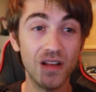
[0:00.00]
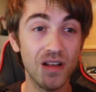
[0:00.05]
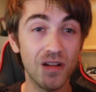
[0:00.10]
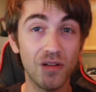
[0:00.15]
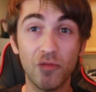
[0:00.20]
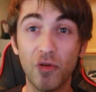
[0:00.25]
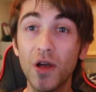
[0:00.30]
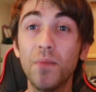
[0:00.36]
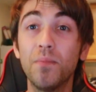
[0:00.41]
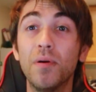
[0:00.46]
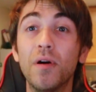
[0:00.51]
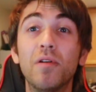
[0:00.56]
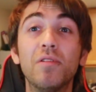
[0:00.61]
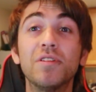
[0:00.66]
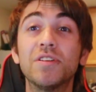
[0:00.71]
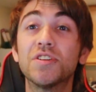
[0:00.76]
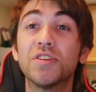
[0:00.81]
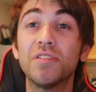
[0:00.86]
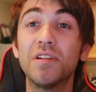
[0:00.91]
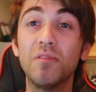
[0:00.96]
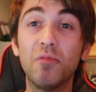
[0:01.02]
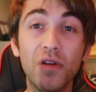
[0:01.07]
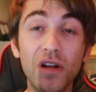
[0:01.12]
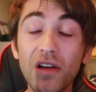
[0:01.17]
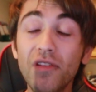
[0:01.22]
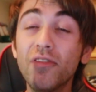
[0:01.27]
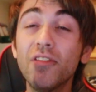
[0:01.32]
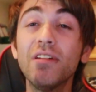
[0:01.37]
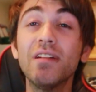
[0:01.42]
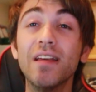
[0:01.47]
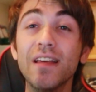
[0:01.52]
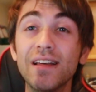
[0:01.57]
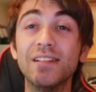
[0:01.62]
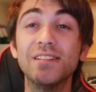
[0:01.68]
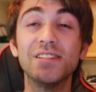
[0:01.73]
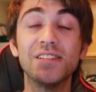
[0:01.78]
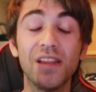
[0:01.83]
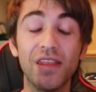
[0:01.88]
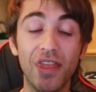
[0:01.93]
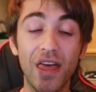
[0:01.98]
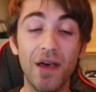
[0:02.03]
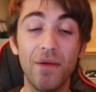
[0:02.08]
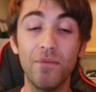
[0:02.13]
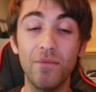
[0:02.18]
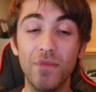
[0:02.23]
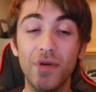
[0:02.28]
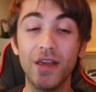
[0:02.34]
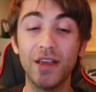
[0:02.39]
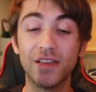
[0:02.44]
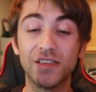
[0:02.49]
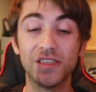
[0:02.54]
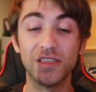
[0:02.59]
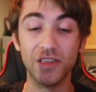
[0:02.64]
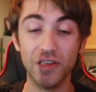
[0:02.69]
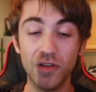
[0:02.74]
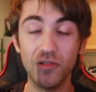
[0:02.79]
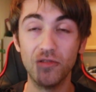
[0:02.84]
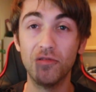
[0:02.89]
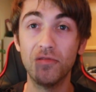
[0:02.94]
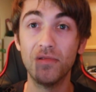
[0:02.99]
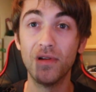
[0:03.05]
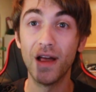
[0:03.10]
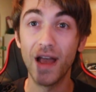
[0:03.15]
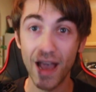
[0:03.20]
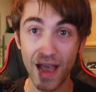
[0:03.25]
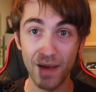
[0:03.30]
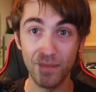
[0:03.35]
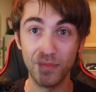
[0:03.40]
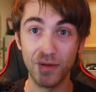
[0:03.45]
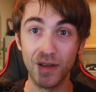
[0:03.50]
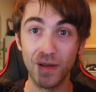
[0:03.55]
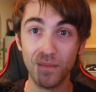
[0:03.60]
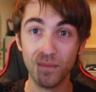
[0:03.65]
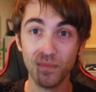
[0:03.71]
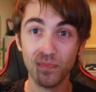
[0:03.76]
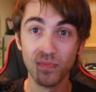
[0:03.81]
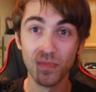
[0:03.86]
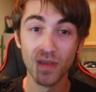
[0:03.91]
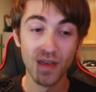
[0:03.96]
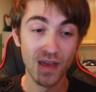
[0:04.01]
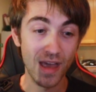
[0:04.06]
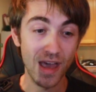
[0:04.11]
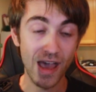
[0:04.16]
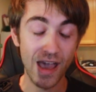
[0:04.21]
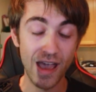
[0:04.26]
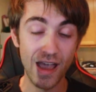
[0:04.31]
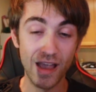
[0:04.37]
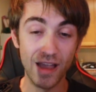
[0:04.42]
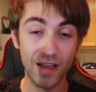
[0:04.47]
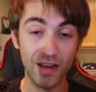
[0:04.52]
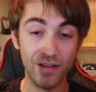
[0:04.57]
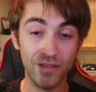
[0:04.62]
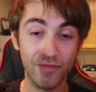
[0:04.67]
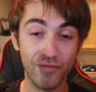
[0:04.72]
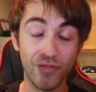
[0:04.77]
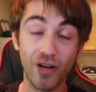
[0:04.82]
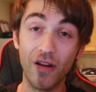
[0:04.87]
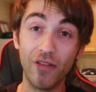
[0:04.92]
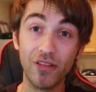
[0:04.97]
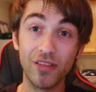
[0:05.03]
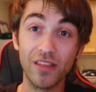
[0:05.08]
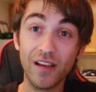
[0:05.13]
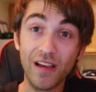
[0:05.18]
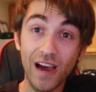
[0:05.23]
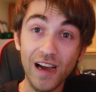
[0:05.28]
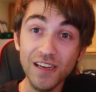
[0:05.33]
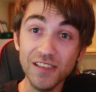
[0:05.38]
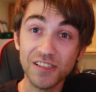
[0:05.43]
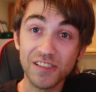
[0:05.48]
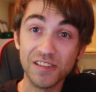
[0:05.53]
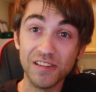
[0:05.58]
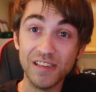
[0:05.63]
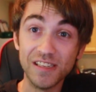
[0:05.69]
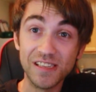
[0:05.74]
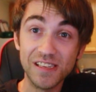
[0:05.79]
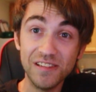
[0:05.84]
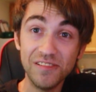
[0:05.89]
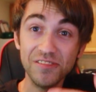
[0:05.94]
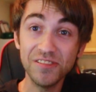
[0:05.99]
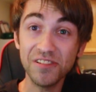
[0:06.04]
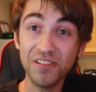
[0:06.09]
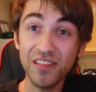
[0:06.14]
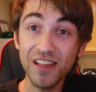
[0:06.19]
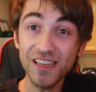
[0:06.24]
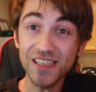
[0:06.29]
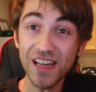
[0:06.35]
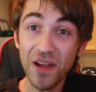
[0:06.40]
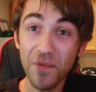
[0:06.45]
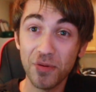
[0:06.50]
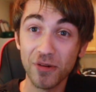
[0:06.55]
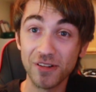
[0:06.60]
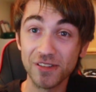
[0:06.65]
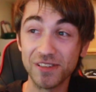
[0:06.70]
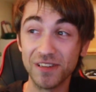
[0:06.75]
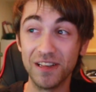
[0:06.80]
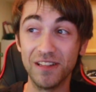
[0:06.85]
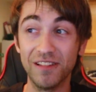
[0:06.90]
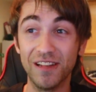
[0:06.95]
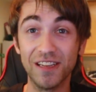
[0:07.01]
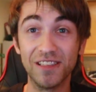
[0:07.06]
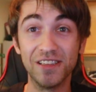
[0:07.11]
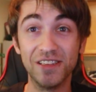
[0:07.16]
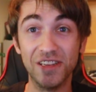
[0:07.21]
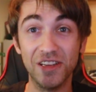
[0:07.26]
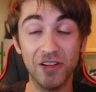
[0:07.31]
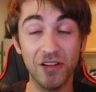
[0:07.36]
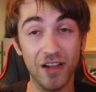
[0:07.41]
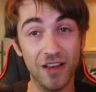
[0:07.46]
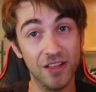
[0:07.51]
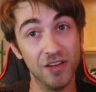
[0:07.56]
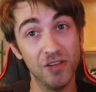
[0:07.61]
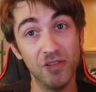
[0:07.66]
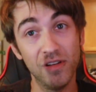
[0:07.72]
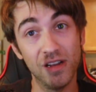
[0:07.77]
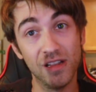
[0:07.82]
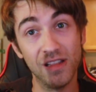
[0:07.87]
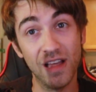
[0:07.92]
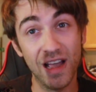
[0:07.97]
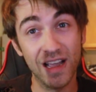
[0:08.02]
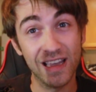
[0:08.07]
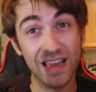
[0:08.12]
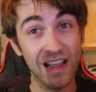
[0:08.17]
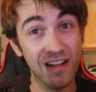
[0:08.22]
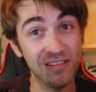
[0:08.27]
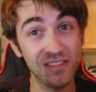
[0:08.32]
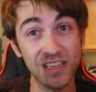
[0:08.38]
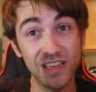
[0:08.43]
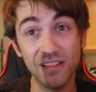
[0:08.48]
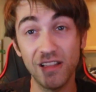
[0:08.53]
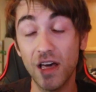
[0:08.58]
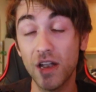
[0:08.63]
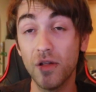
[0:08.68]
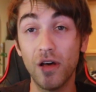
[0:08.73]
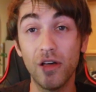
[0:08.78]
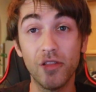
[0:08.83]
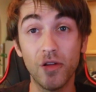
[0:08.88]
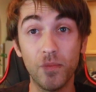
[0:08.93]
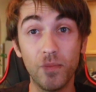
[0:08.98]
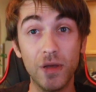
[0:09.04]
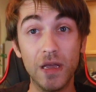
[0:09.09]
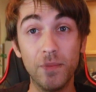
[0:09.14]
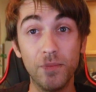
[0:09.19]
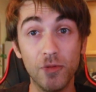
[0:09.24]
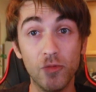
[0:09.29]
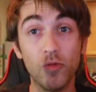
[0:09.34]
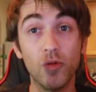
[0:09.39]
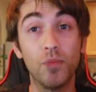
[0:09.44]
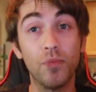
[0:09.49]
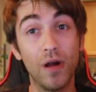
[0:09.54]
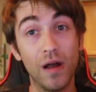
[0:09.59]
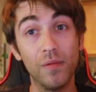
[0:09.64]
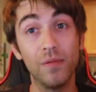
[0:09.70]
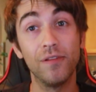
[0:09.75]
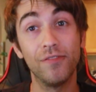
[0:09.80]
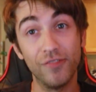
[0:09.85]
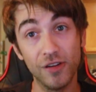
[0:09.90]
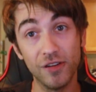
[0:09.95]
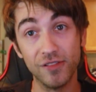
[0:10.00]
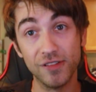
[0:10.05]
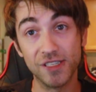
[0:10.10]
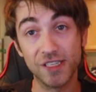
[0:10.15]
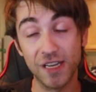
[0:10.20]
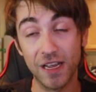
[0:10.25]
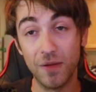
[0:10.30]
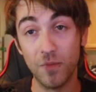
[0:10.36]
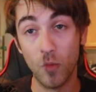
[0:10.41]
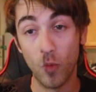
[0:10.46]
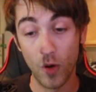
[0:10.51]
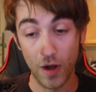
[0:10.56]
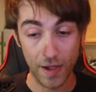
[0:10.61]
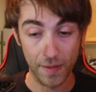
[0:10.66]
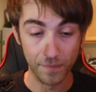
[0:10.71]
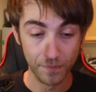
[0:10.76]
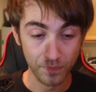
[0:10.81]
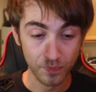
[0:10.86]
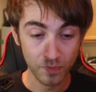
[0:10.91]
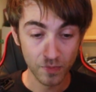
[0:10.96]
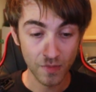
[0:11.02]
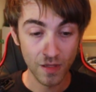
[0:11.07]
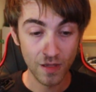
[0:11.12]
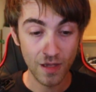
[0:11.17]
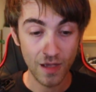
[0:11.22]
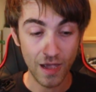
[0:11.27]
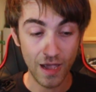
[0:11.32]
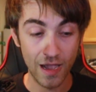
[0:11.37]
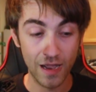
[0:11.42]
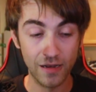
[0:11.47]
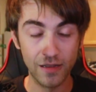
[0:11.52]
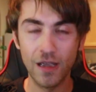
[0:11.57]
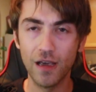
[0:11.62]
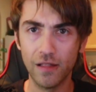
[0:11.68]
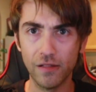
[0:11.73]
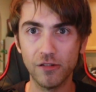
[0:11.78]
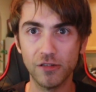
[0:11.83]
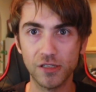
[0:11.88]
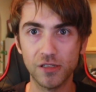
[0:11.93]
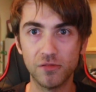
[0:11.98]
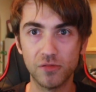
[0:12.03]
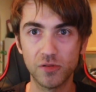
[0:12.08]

write poetry, whatever it is that makes you happy. And for everything I just listed, those are things I personally like to do. And you know what? I guarantee a lot of other people would probably feel the same way. And yeah, there's